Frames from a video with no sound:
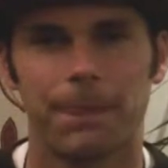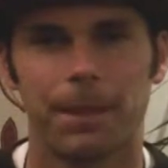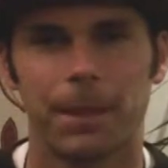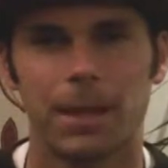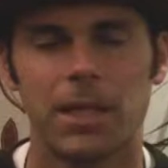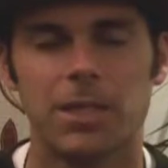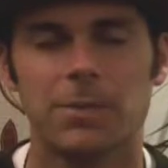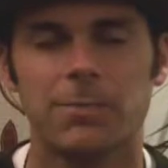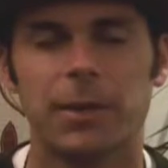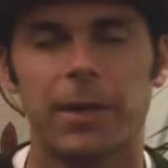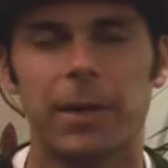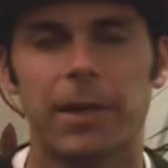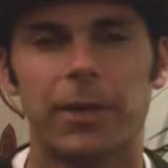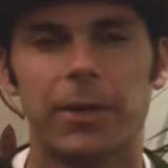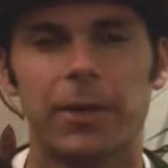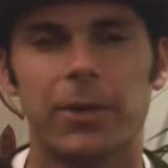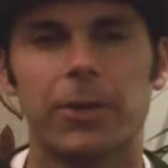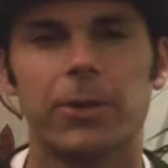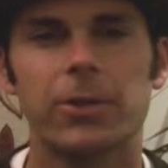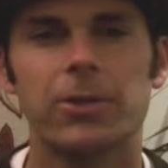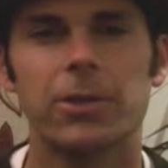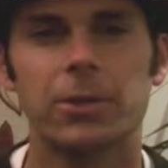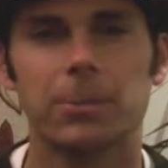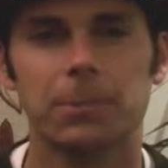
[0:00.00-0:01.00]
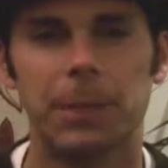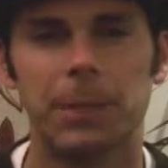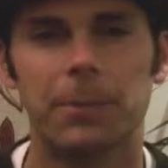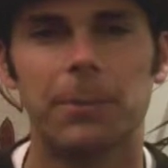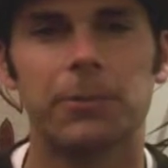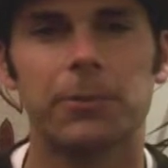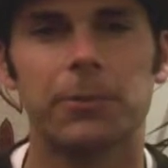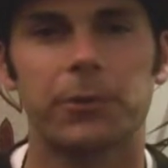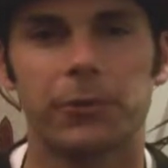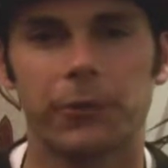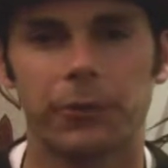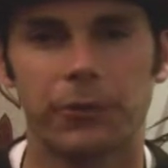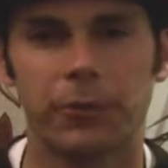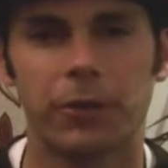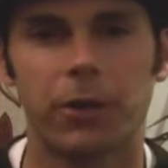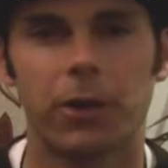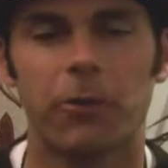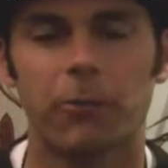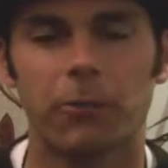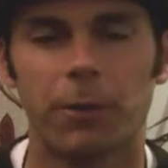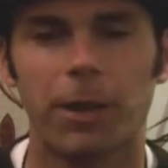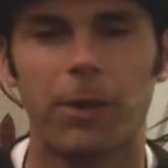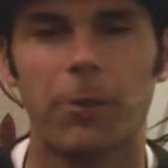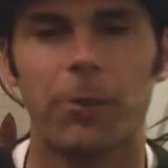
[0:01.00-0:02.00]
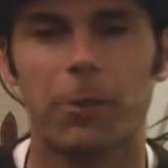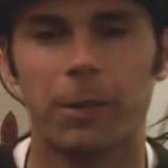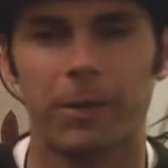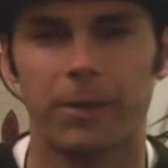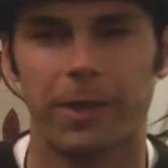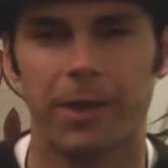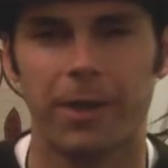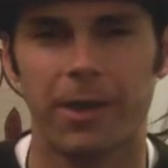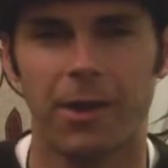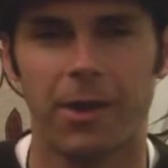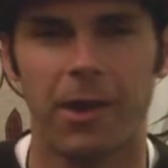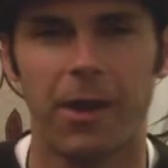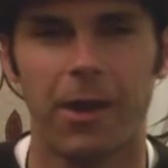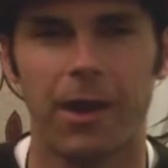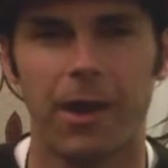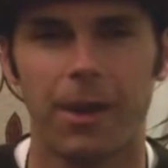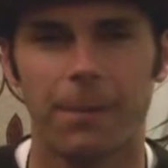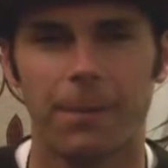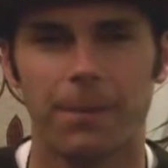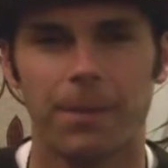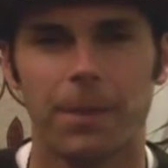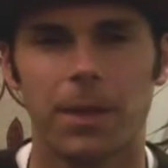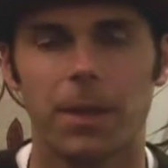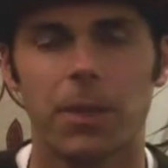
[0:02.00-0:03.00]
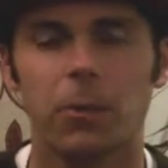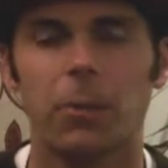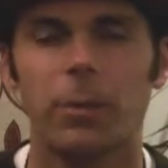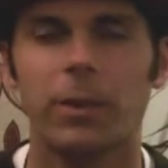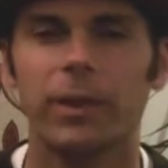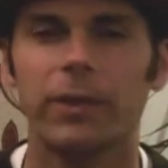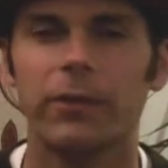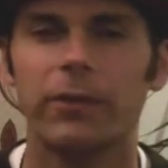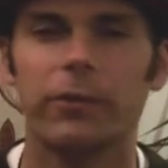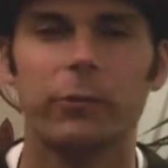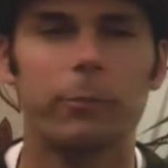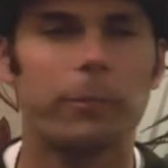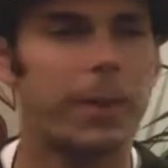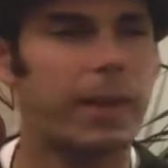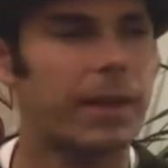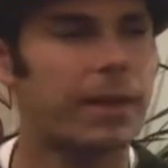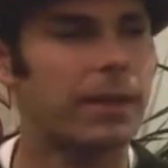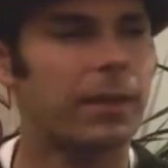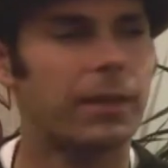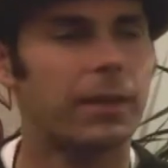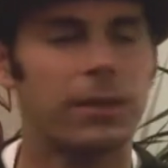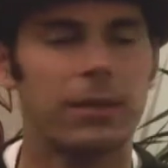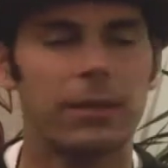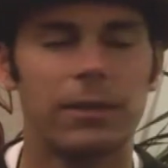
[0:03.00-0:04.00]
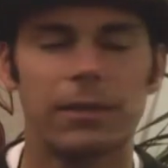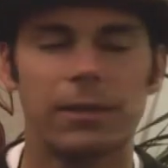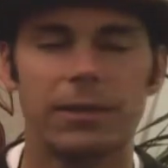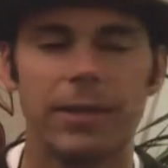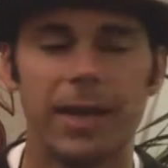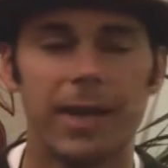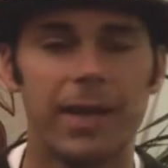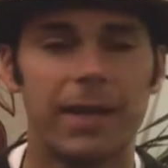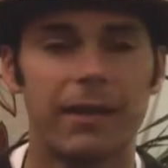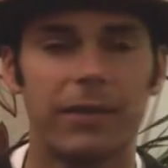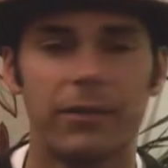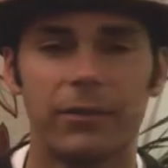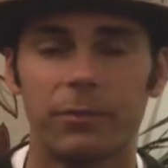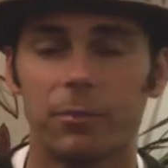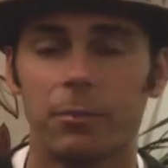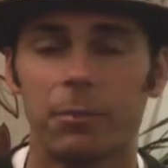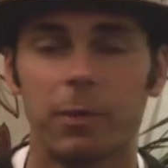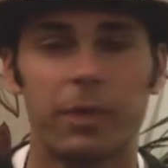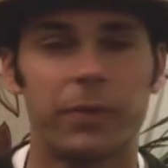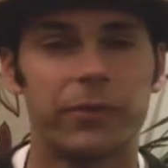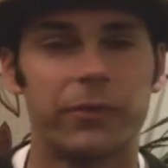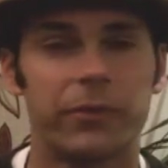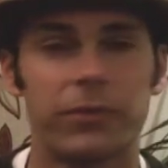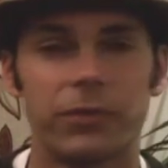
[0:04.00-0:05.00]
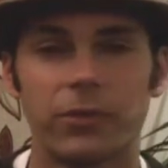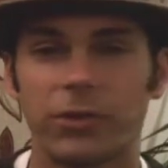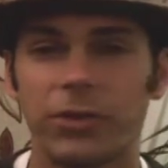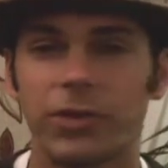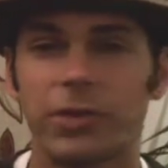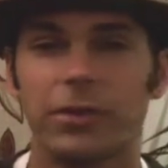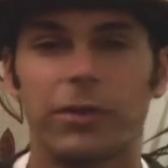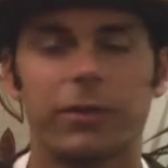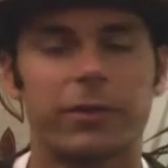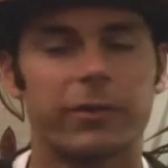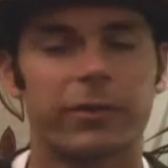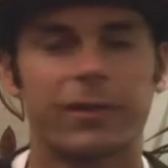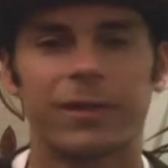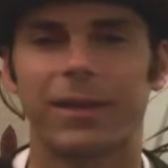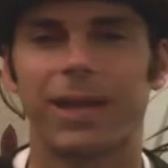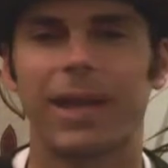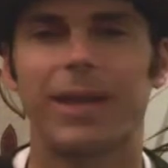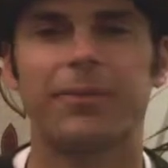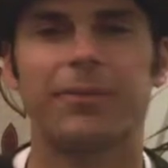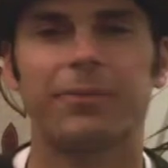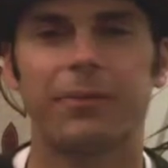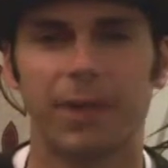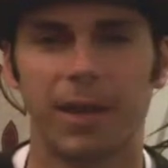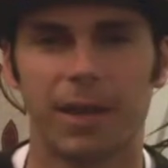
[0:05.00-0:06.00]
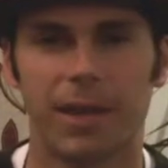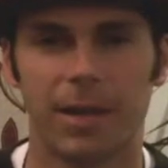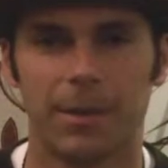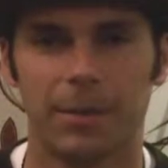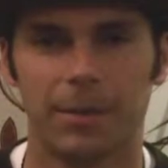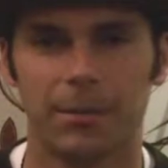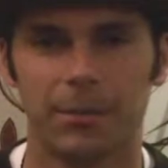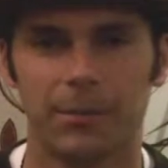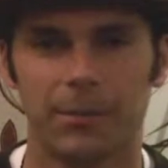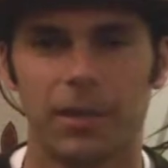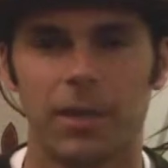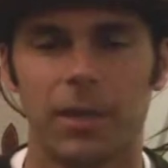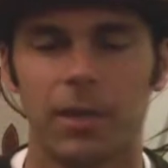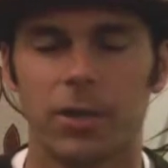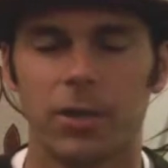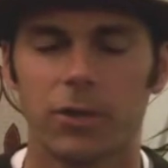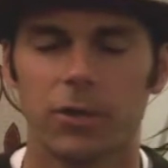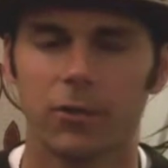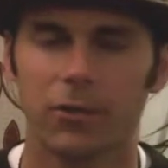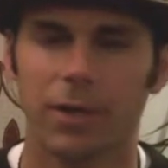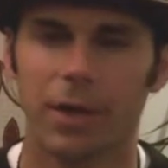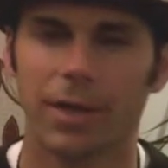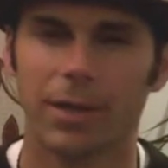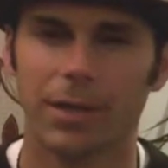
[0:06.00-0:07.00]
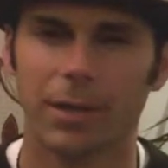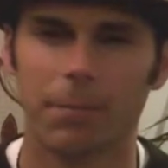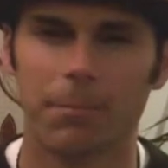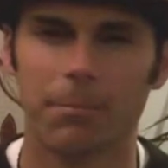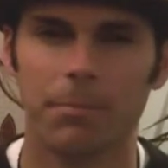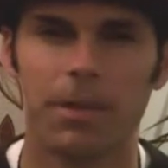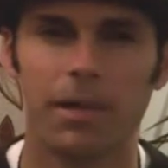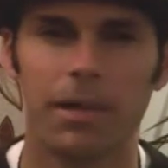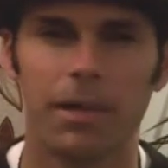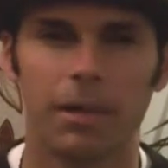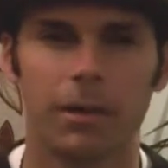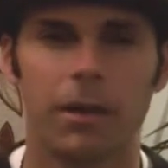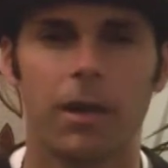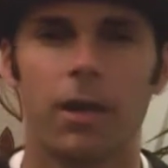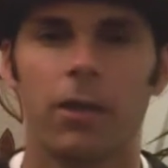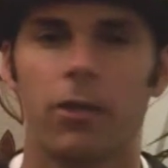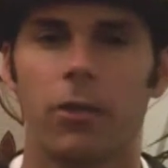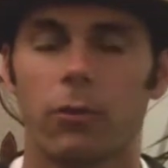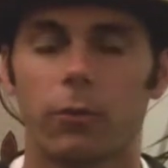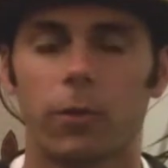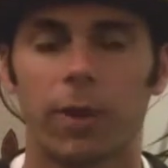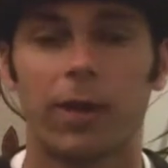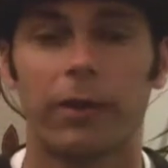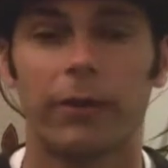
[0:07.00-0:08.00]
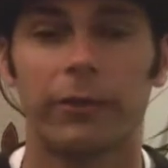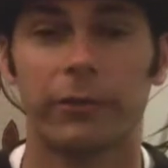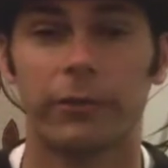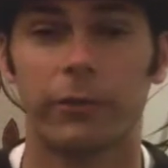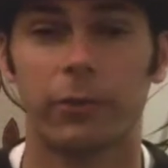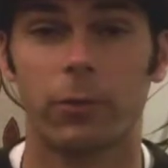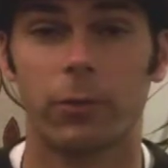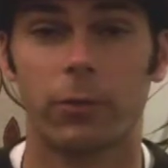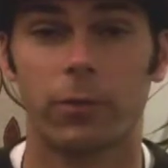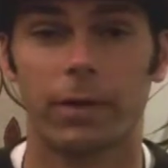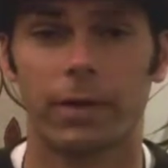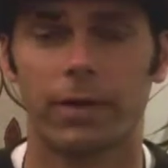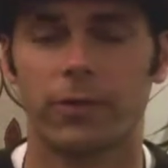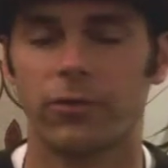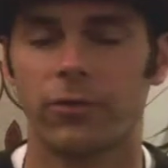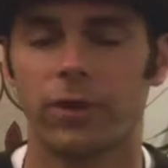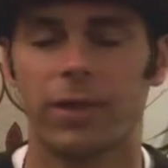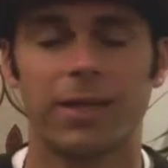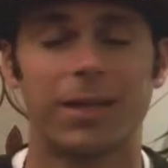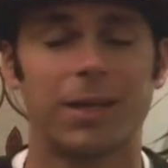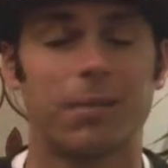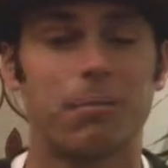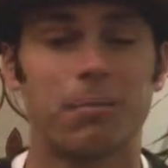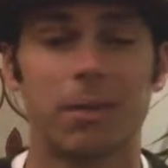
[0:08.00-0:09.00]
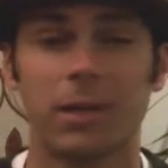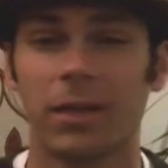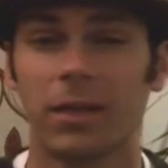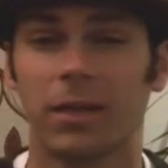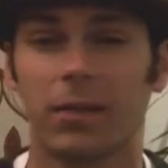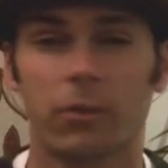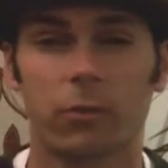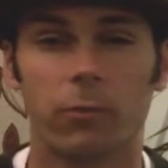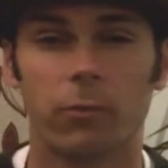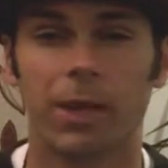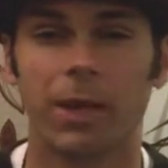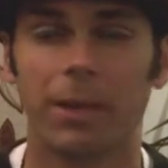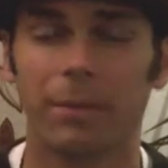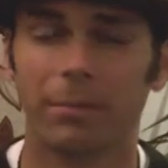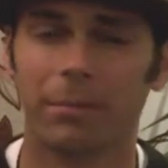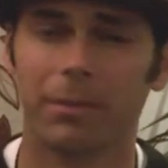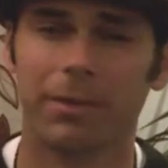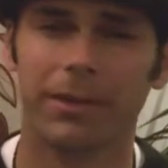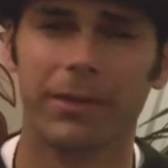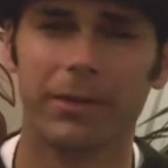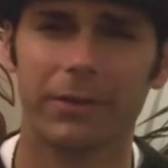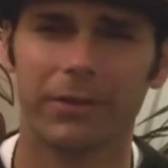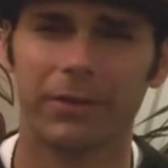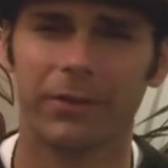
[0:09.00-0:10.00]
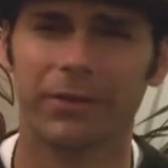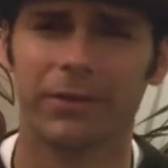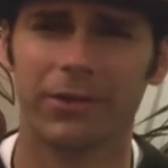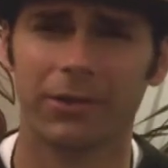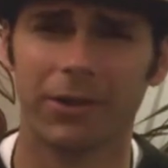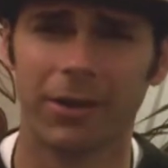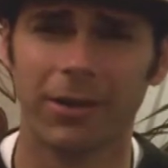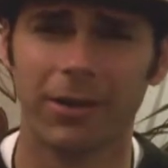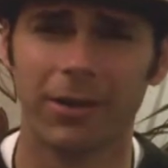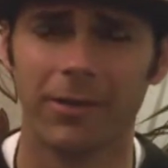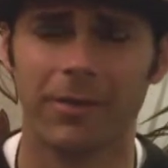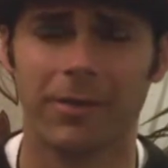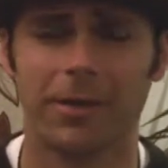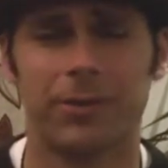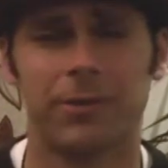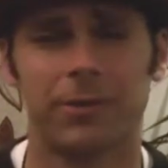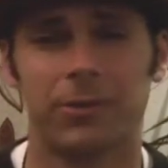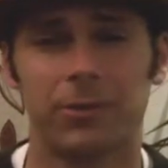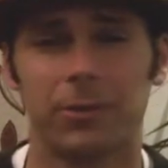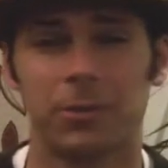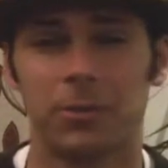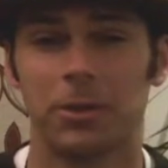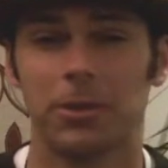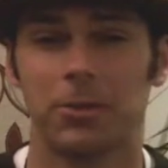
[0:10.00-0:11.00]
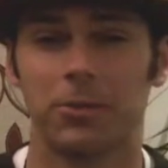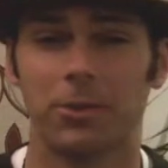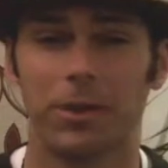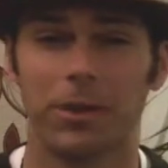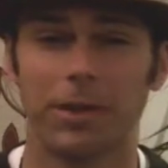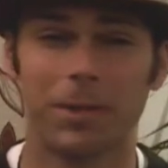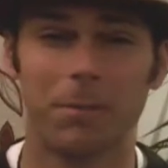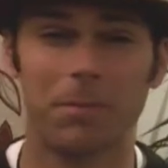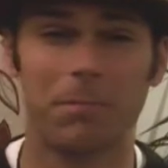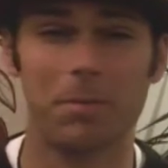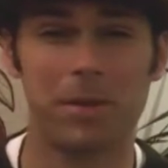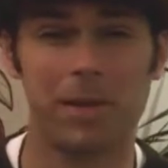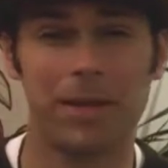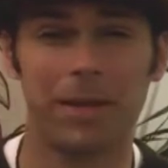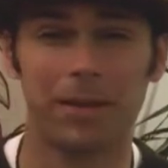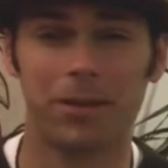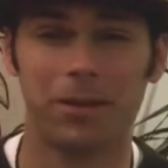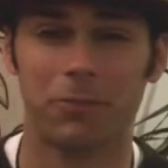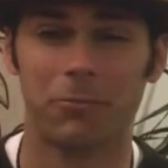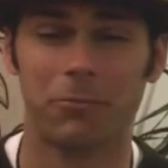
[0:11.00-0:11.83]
is by encouraging people to start right where they are. We can spend days, months, years, lifetimes trying to pick the right story, trying to pick the right place to start in that story, trying to pick